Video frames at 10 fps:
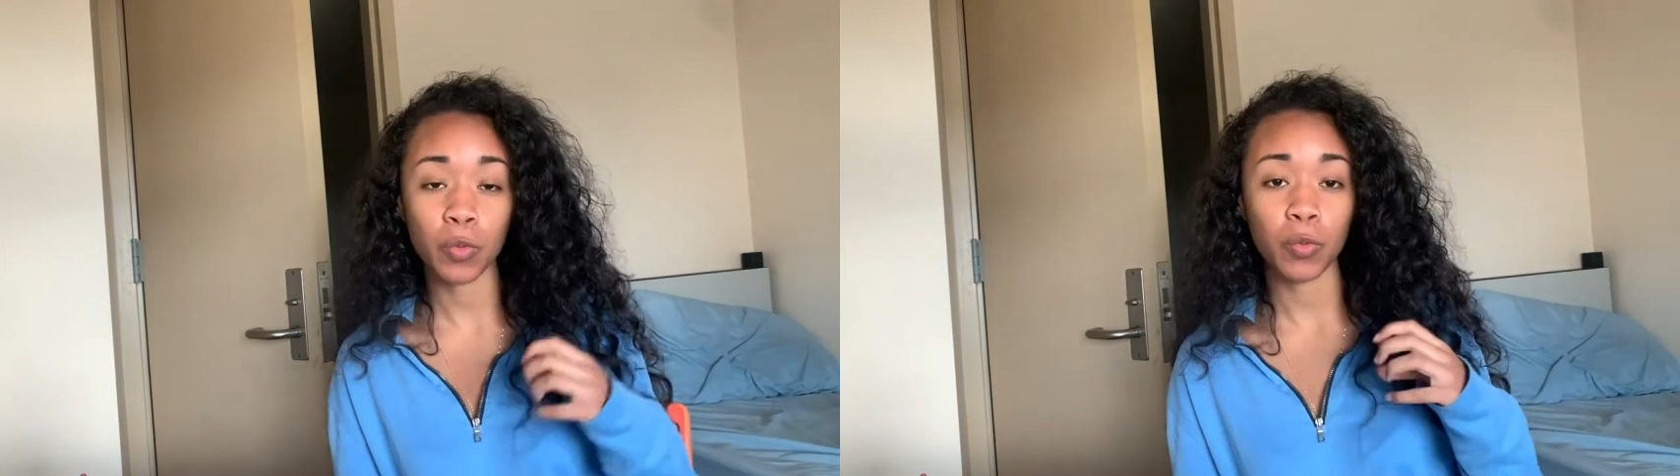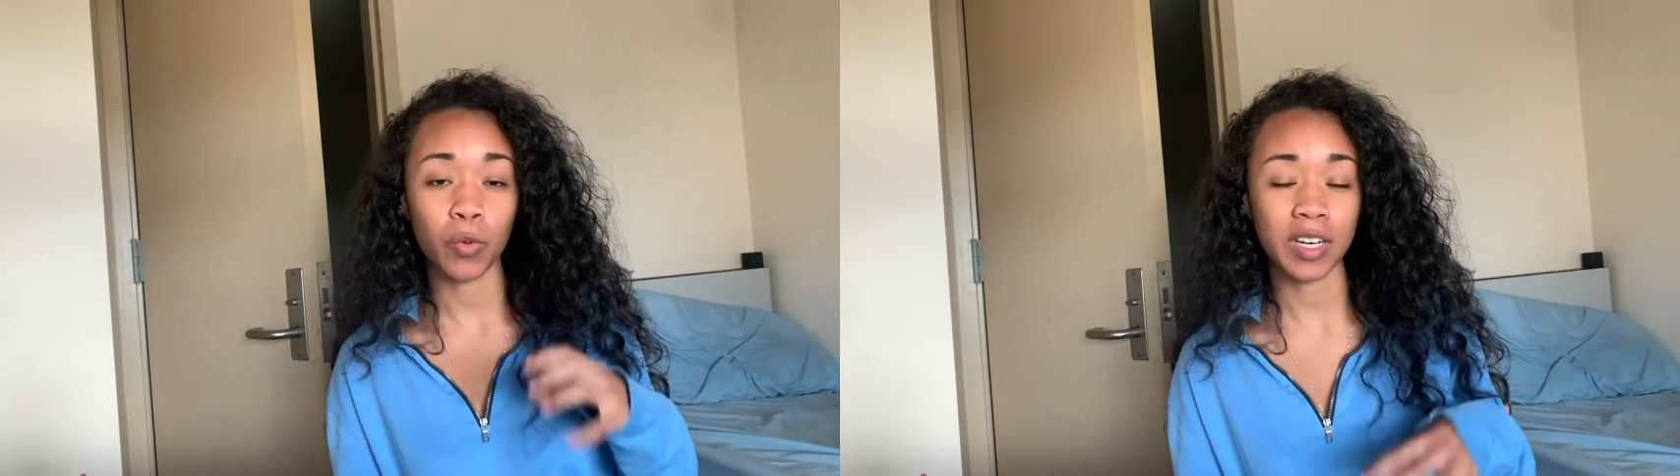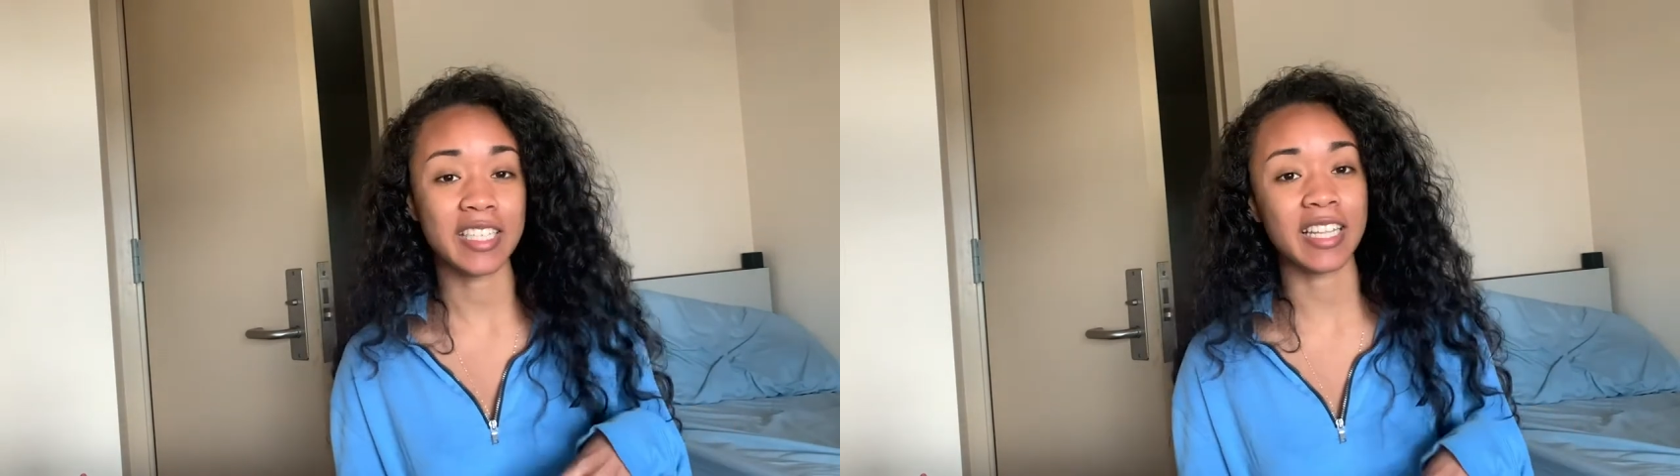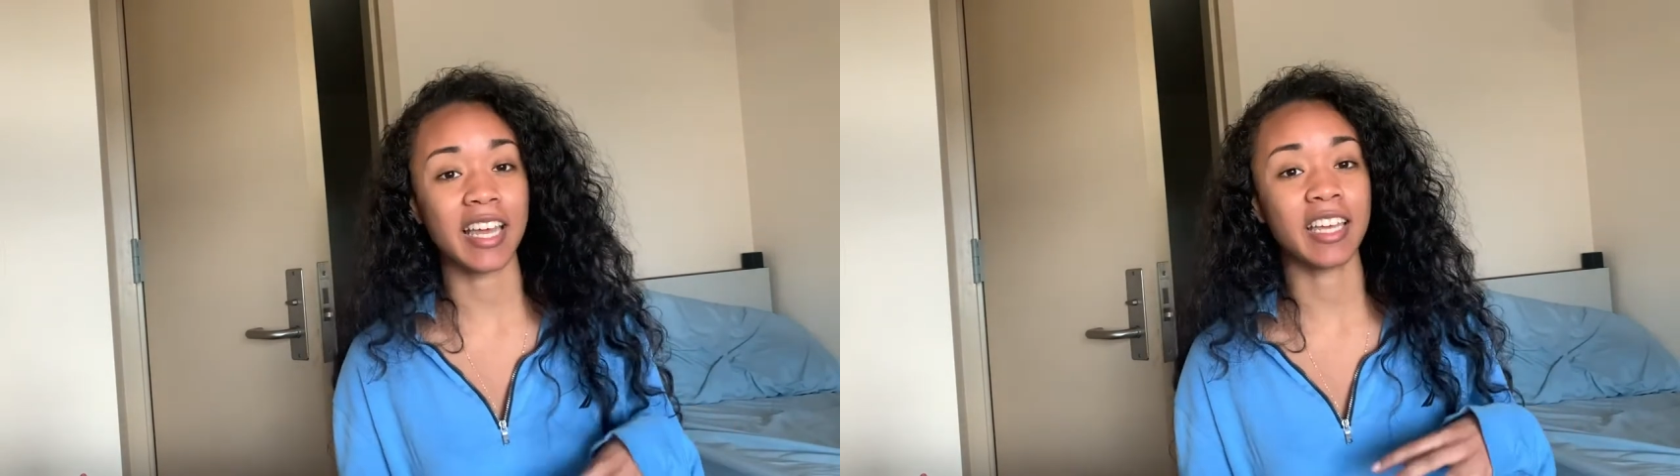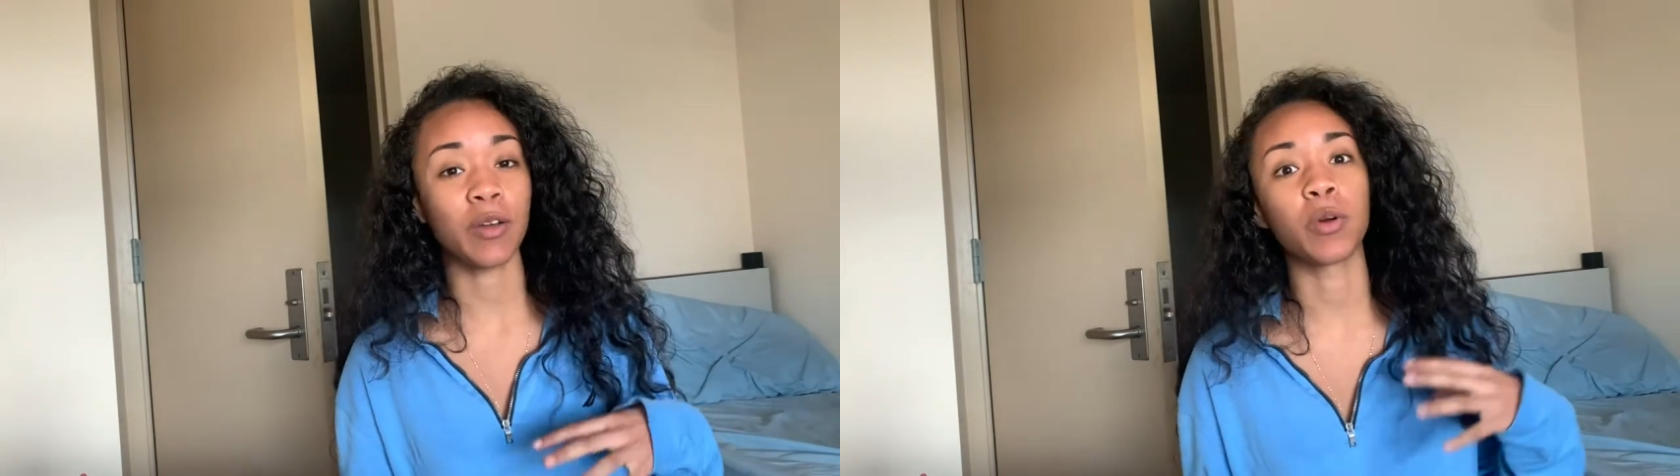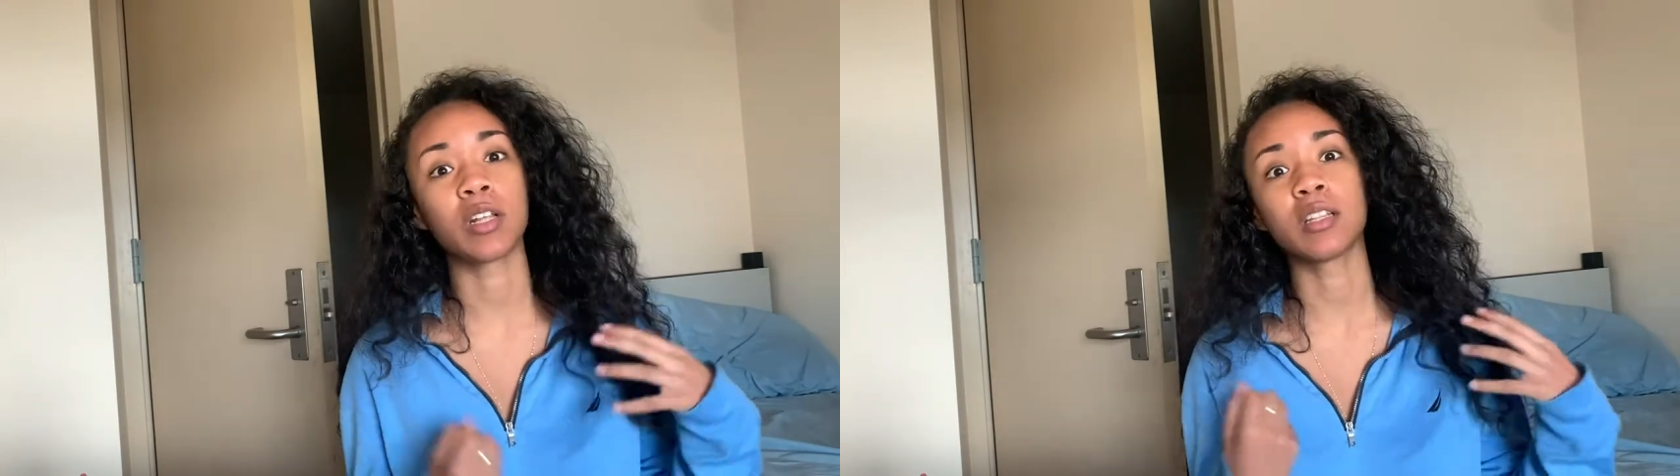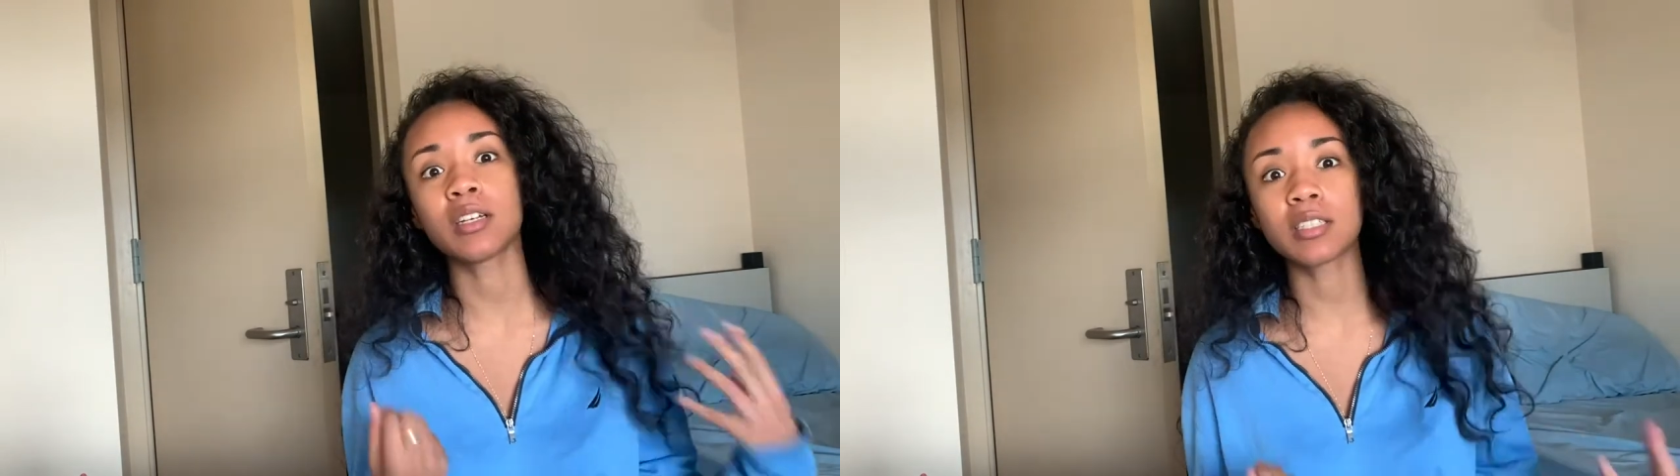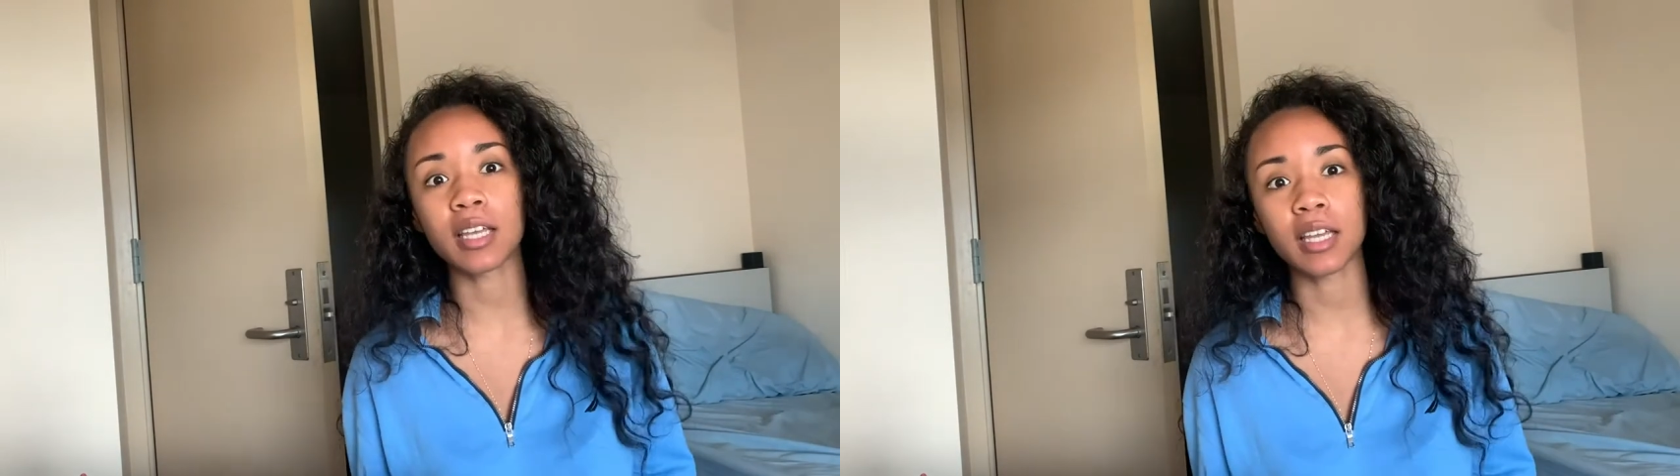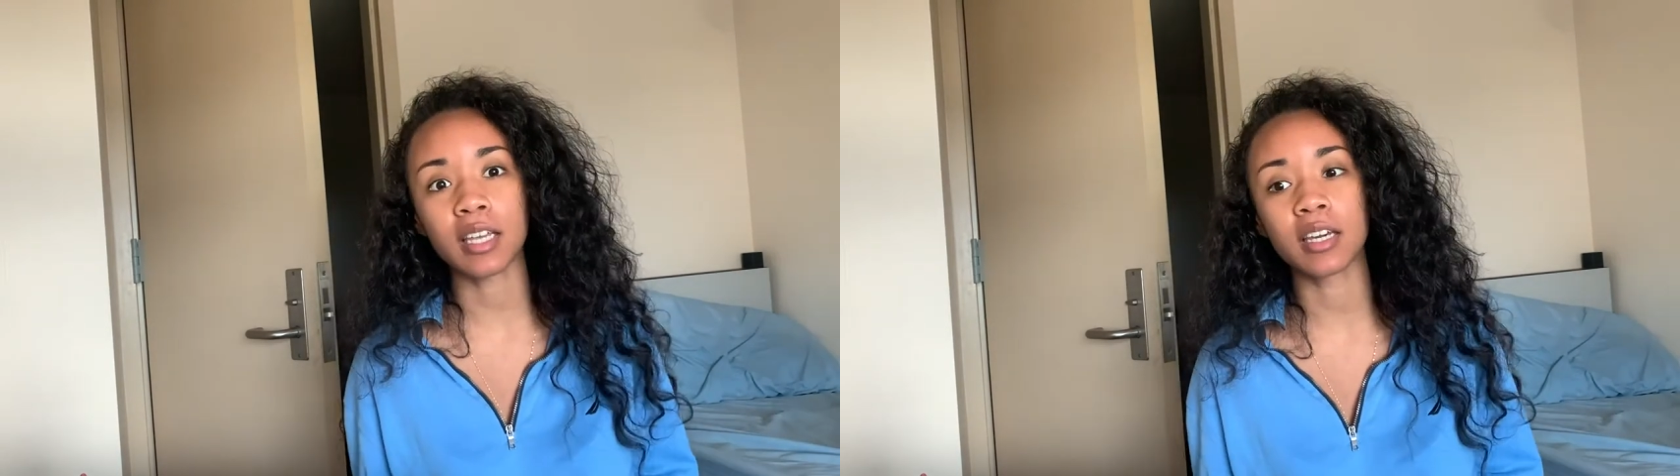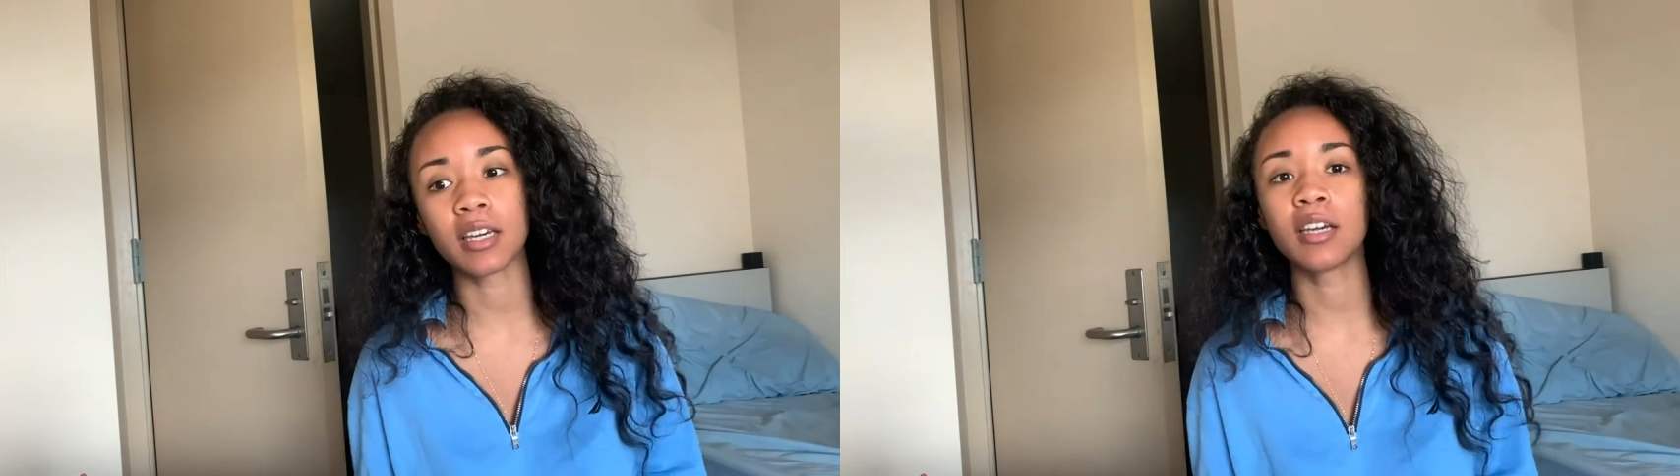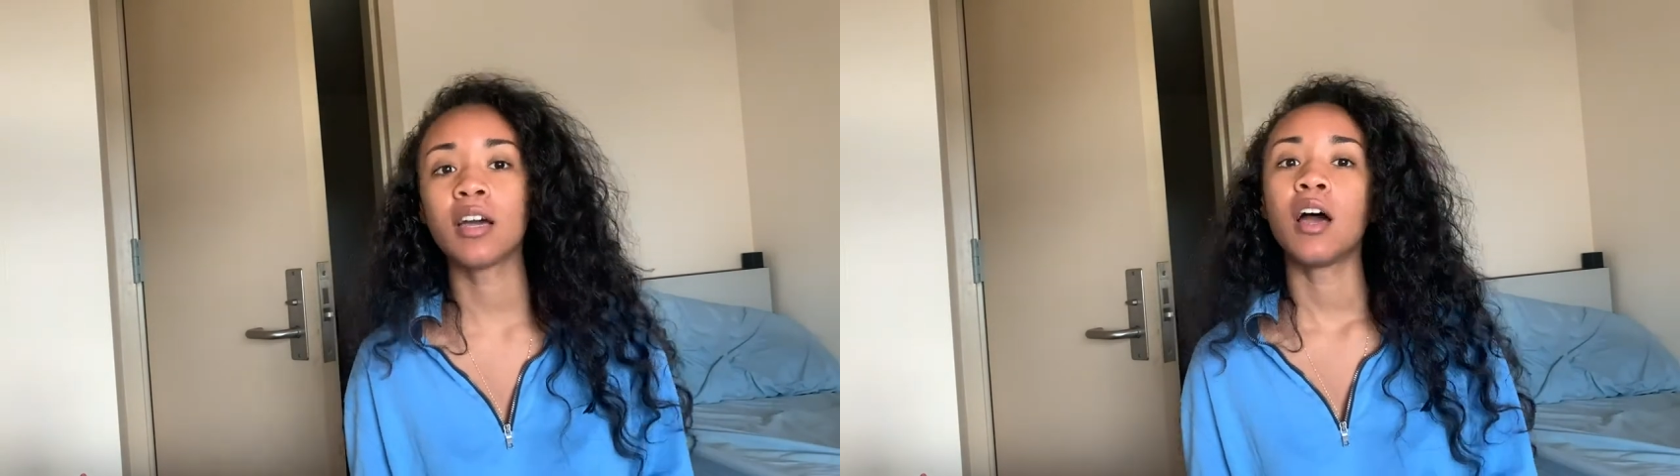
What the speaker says: what it's like and what it looks like here